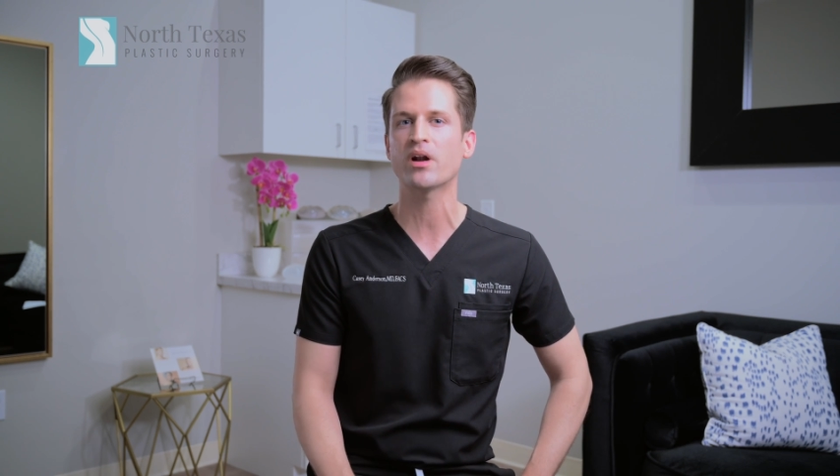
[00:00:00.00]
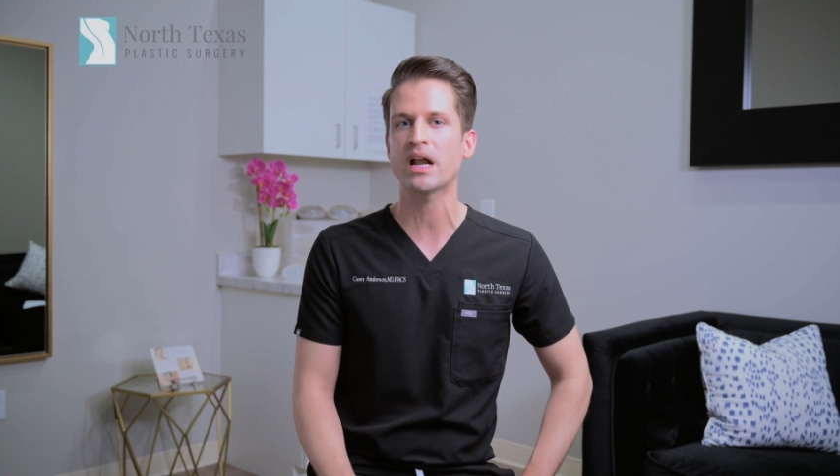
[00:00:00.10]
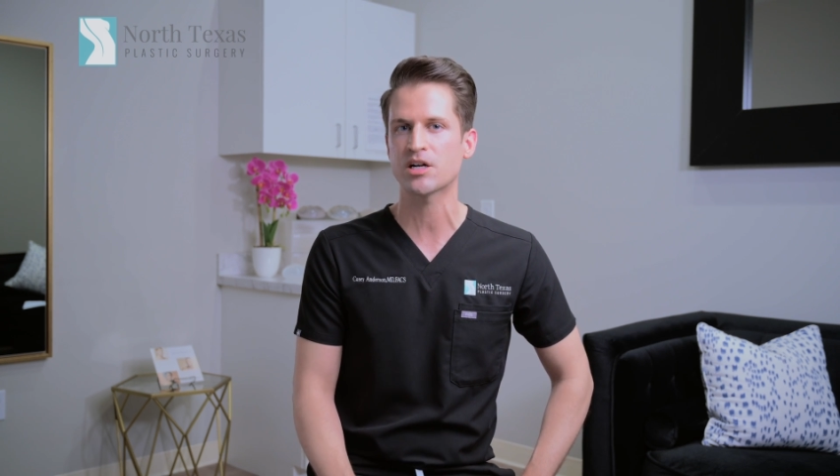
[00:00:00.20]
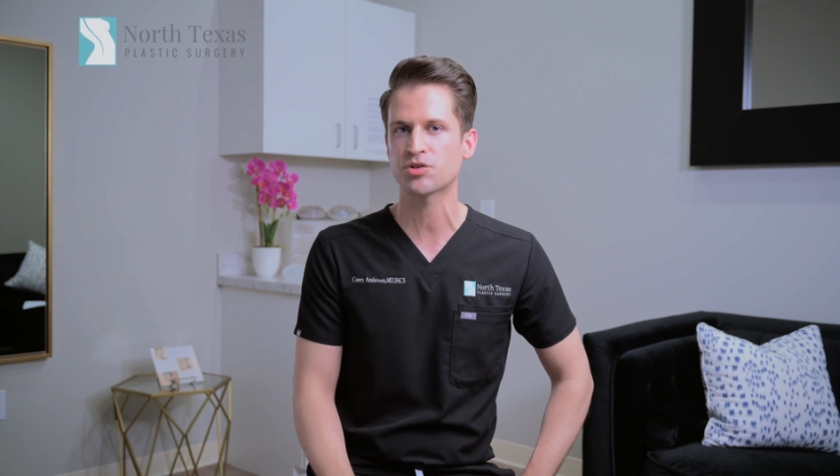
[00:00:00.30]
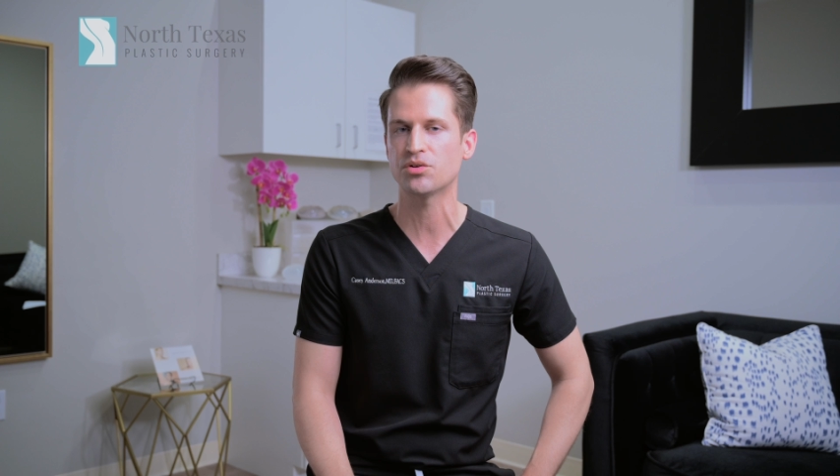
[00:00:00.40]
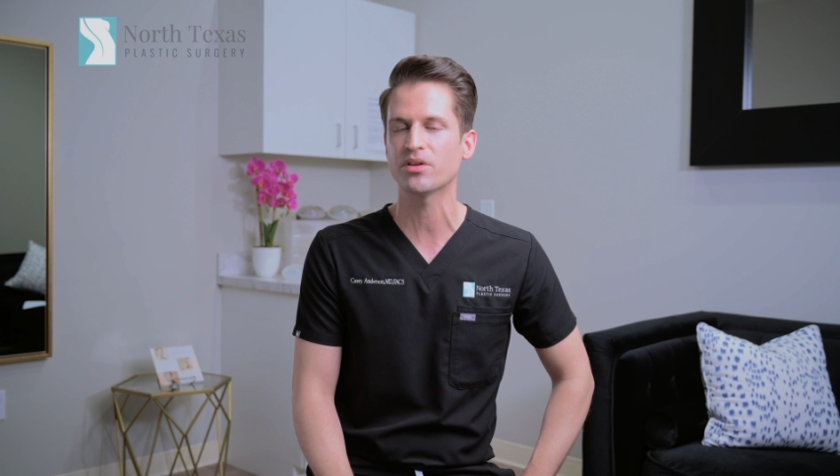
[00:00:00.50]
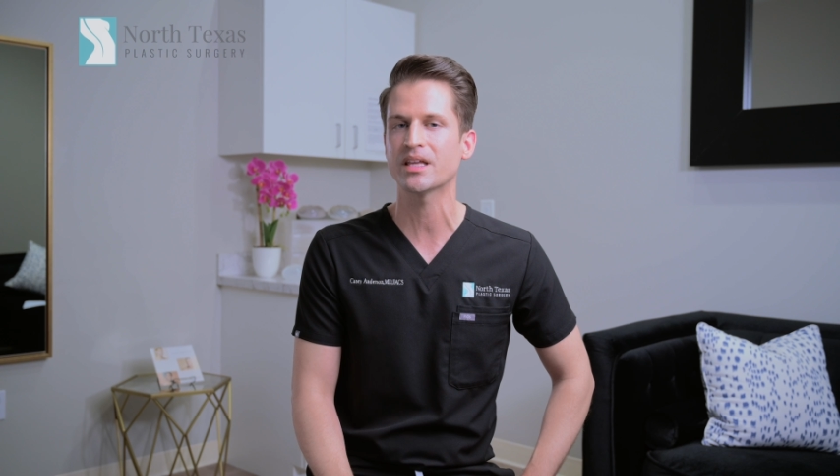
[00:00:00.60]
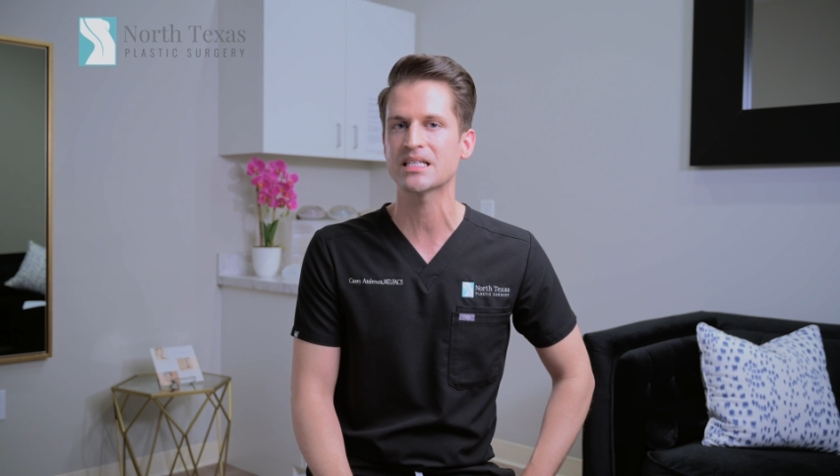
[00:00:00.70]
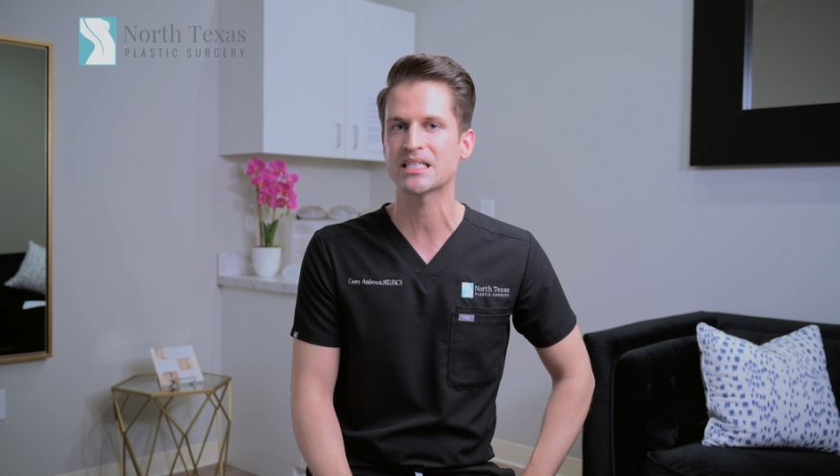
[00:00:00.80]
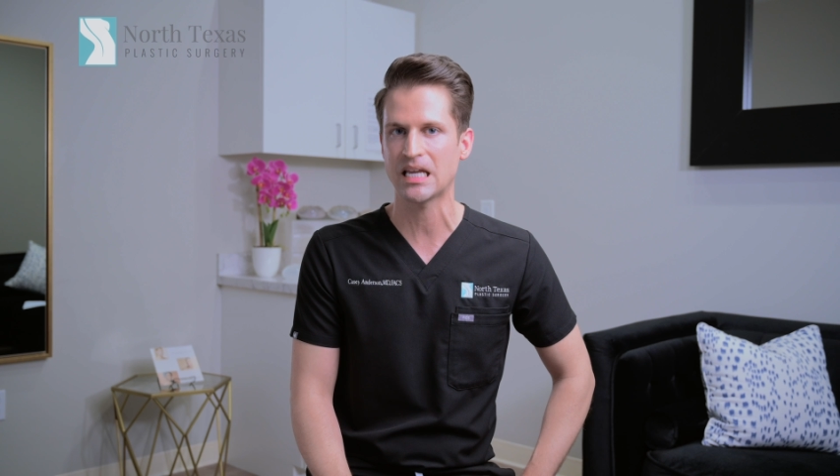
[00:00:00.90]
natural than
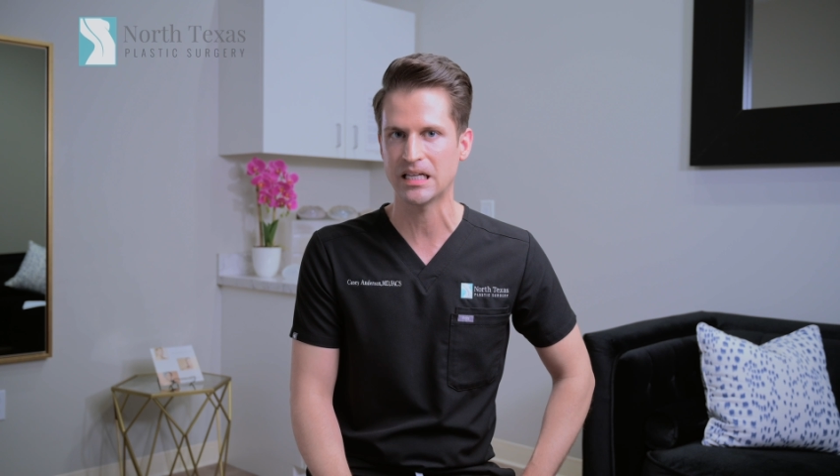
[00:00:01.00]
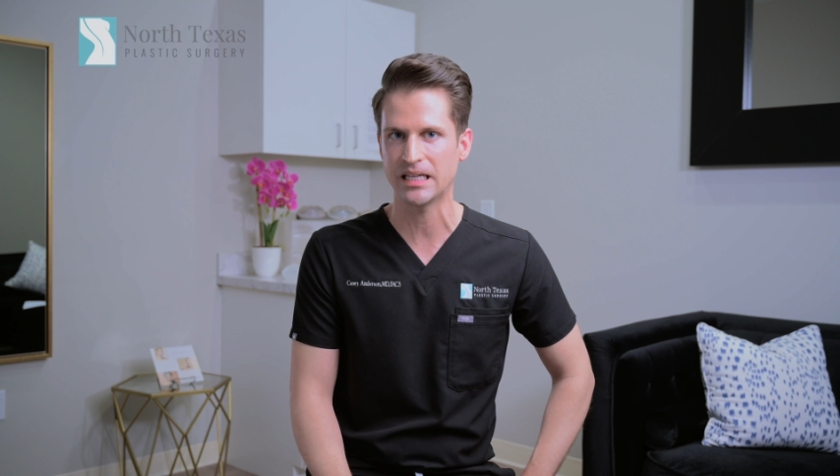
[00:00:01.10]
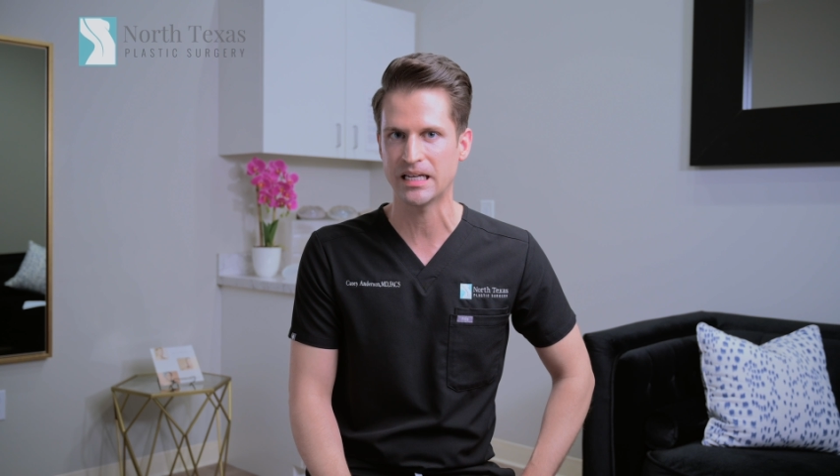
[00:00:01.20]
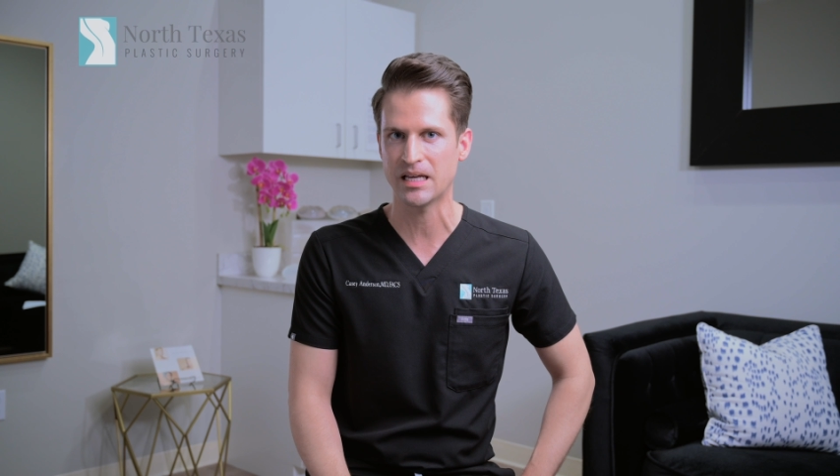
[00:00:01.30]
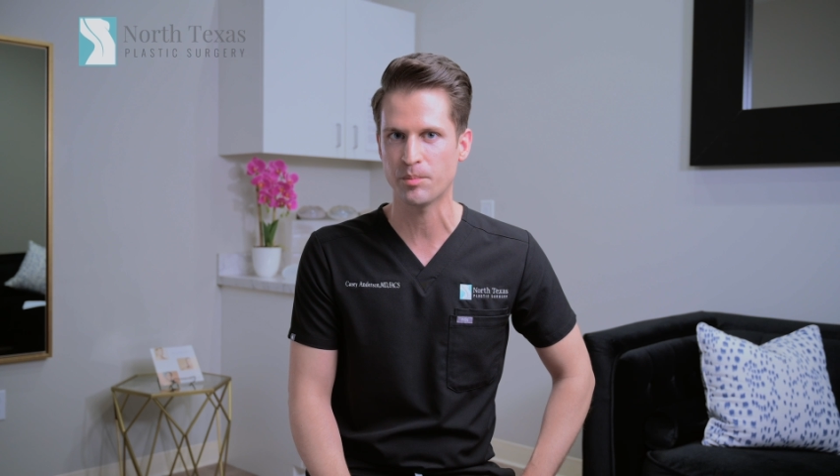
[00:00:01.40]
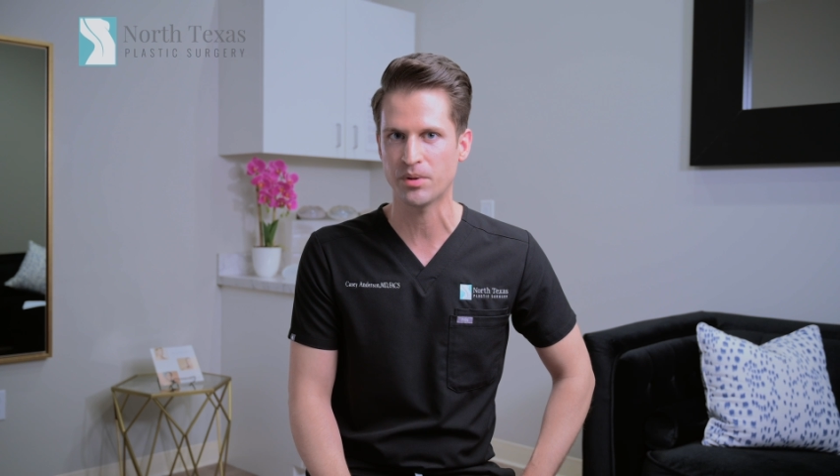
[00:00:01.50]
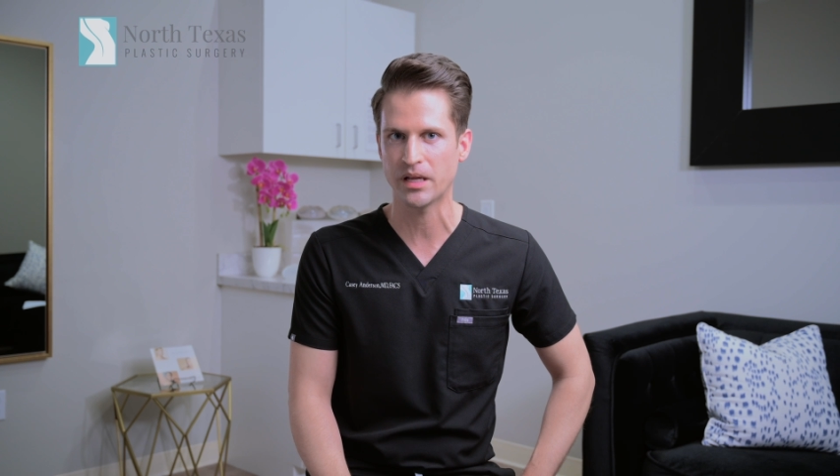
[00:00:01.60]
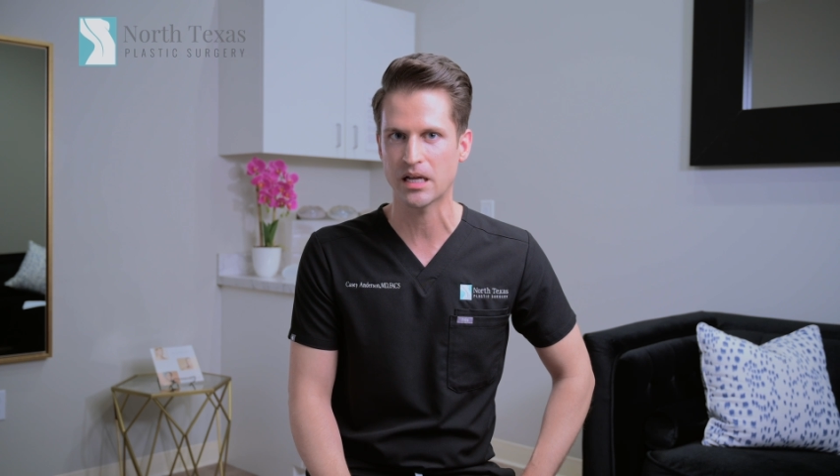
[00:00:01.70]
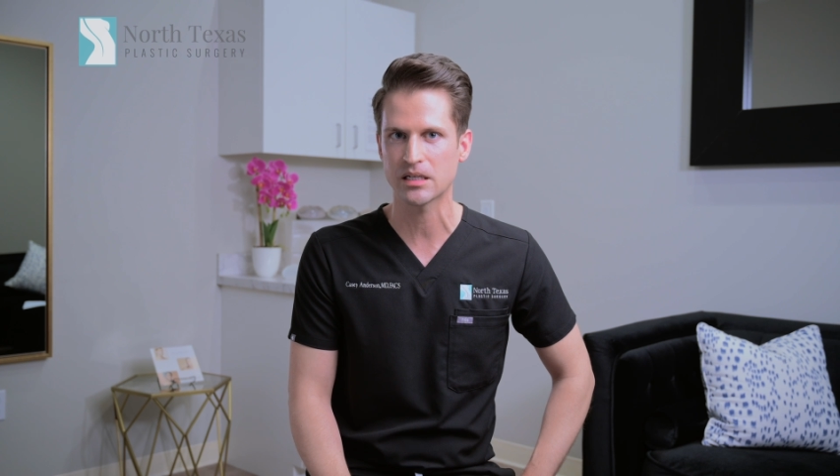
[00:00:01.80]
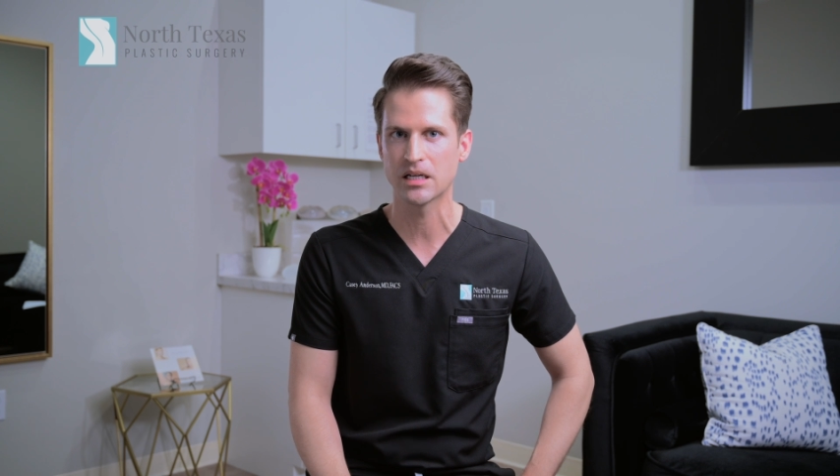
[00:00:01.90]
a saline
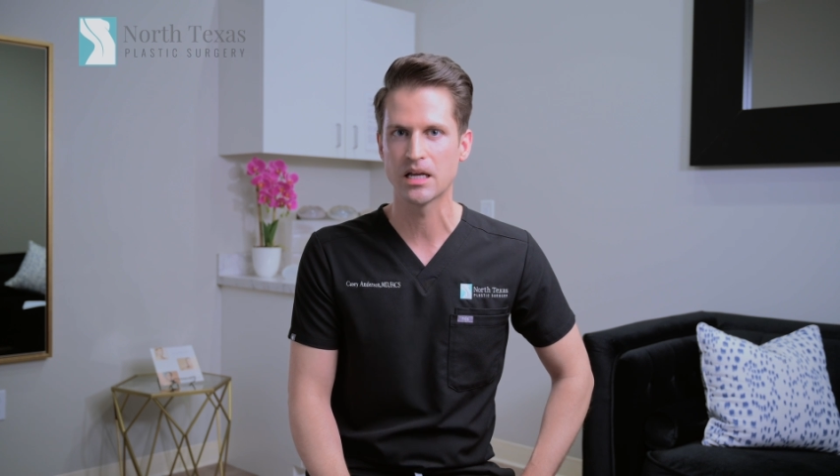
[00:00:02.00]
implant.